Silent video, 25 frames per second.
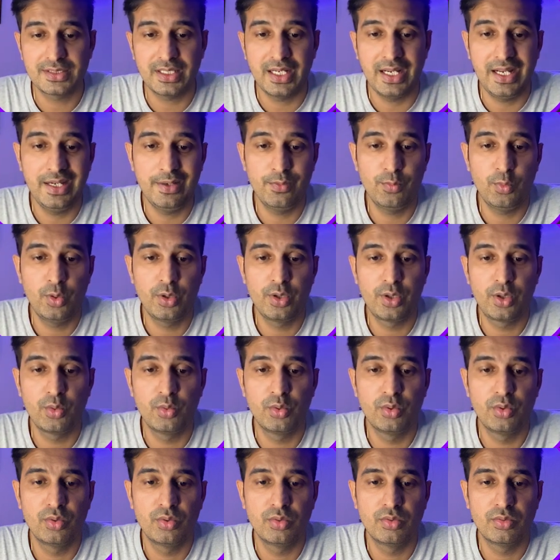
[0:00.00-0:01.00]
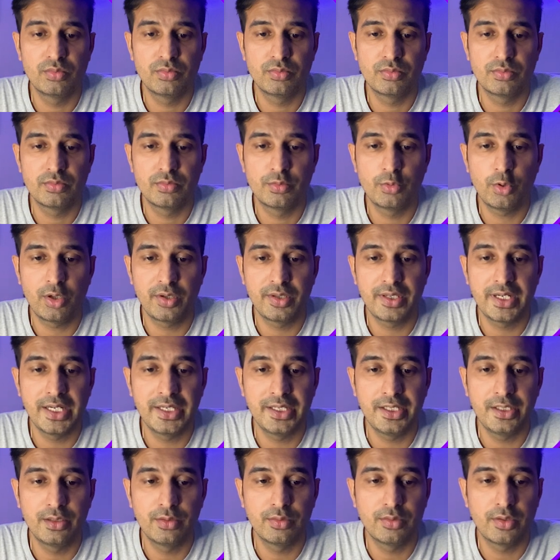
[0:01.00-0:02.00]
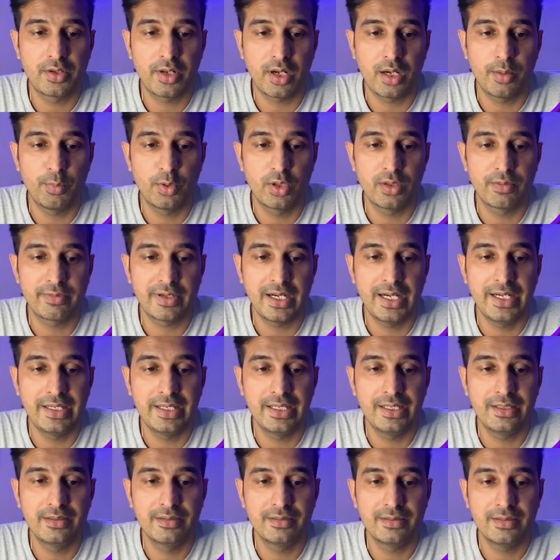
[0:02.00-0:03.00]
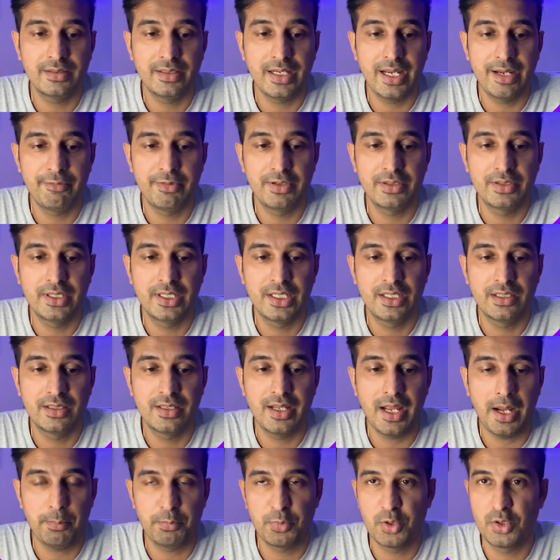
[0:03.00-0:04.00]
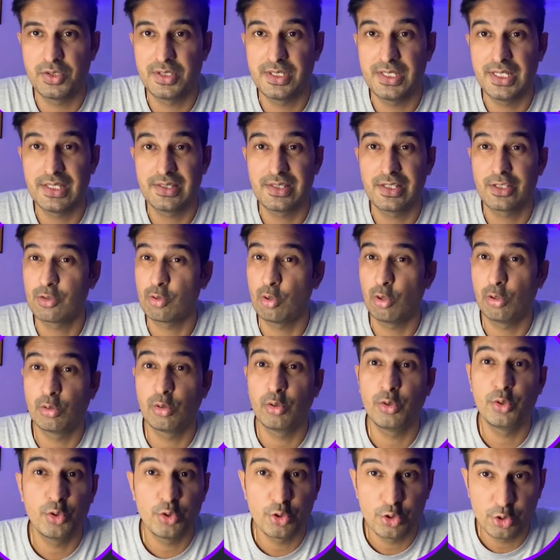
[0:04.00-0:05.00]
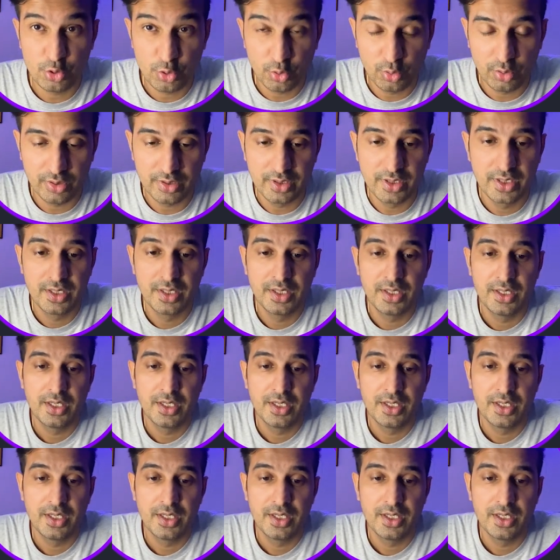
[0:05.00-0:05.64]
I want to not get into the trouble of writing everything in the app.css, although you should.